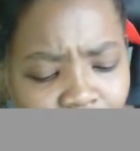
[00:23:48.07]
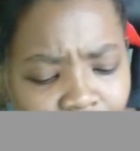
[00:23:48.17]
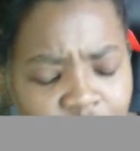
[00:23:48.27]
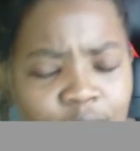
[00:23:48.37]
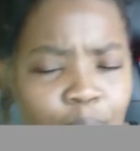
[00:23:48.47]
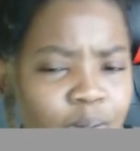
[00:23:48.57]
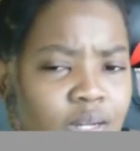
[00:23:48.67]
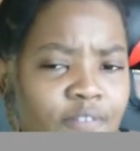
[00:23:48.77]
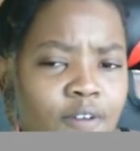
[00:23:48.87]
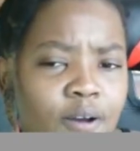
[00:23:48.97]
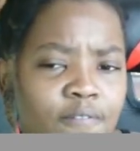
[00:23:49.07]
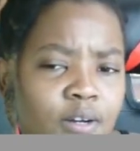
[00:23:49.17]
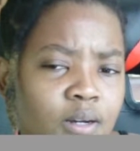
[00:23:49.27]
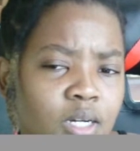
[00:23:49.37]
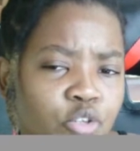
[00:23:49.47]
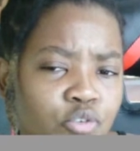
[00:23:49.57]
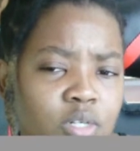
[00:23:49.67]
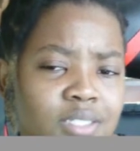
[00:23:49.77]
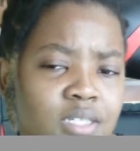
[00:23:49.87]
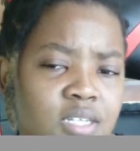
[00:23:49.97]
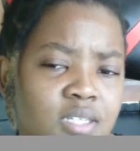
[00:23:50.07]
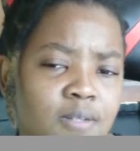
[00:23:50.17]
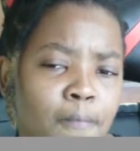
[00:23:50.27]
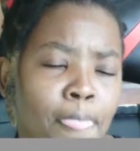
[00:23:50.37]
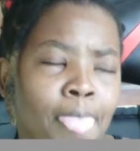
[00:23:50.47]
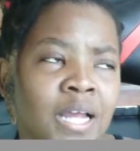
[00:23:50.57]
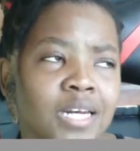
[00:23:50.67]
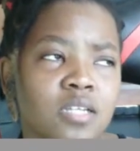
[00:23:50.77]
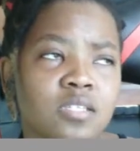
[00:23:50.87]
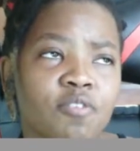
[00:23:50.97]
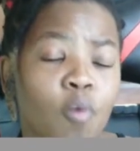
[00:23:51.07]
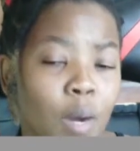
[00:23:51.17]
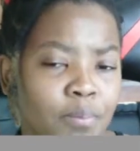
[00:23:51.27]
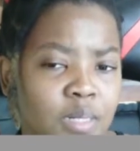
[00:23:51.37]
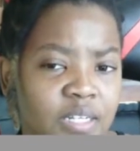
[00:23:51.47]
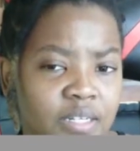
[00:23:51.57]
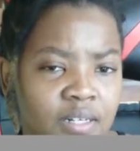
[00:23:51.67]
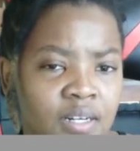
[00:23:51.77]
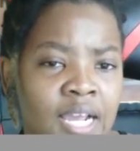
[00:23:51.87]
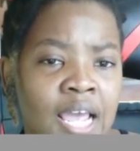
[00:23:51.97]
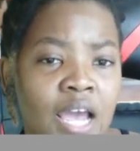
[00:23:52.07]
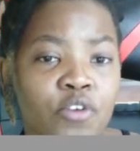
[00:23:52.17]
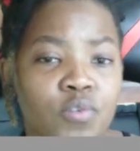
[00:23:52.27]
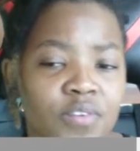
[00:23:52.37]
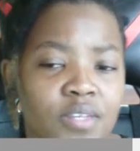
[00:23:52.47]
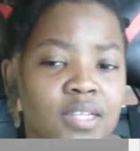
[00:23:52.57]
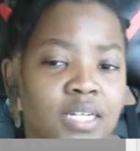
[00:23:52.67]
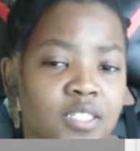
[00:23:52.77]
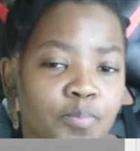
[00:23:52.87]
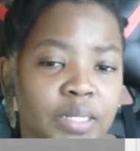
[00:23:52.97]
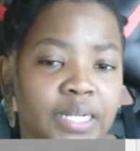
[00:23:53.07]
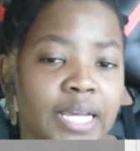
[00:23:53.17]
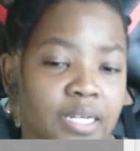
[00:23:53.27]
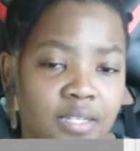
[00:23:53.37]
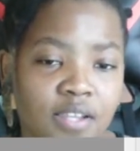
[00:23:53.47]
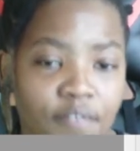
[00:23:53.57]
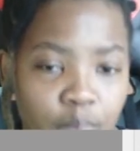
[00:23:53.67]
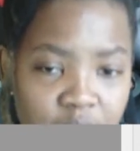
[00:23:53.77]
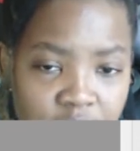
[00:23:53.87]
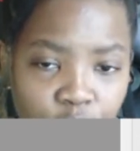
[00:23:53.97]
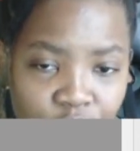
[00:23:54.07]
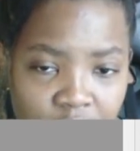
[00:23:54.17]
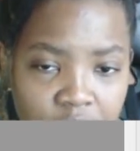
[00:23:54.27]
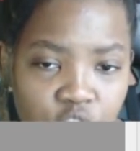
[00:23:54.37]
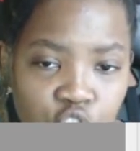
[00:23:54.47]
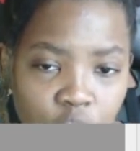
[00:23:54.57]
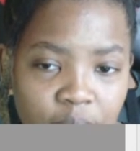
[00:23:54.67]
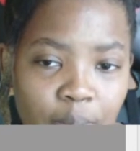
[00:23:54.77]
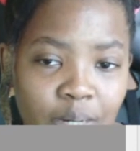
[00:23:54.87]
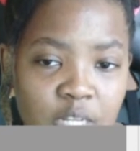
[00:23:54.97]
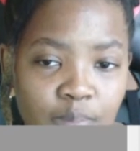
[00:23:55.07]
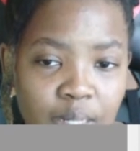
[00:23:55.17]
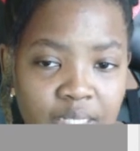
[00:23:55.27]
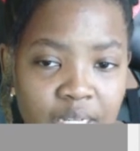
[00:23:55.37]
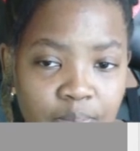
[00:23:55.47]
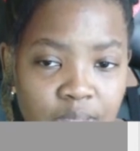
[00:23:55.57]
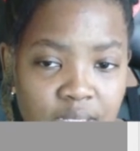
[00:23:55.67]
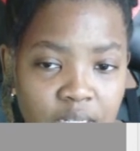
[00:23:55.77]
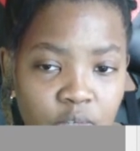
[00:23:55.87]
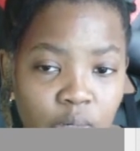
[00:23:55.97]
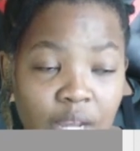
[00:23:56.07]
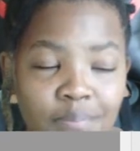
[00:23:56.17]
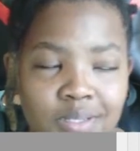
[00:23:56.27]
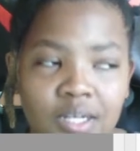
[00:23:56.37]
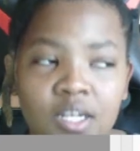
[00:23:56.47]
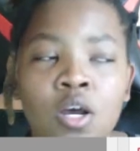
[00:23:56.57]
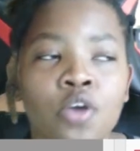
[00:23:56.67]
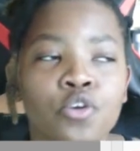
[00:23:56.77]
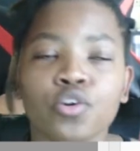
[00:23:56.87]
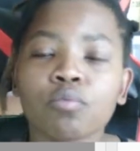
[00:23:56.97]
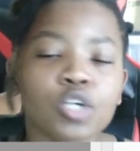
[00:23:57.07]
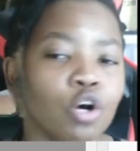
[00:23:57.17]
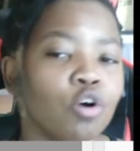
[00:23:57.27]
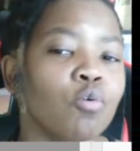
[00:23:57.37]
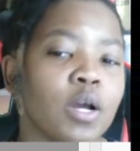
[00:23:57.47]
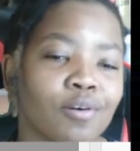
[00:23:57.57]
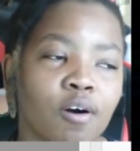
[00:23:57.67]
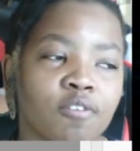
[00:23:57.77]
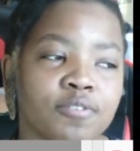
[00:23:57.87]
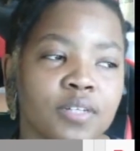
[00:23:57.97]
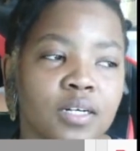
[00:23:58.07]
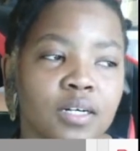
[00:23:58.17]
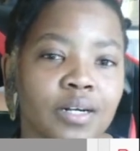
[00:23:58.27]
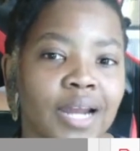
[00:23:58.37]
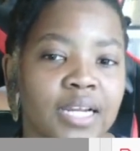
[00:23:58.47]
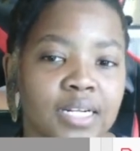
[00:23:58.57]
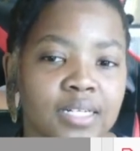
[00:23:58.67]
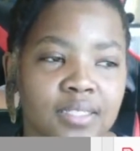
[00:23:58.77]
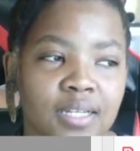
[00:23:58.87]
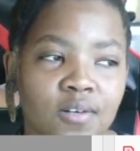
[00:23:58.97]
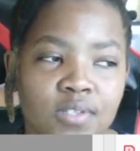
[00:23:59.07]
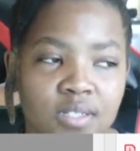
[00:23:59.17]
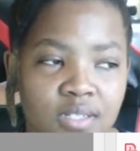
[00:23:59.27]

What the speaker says: if a unit is listed for 1 million, and you see that typically 87% of sellers drop their price by 10% or 9%. You don't go and offer 900,000.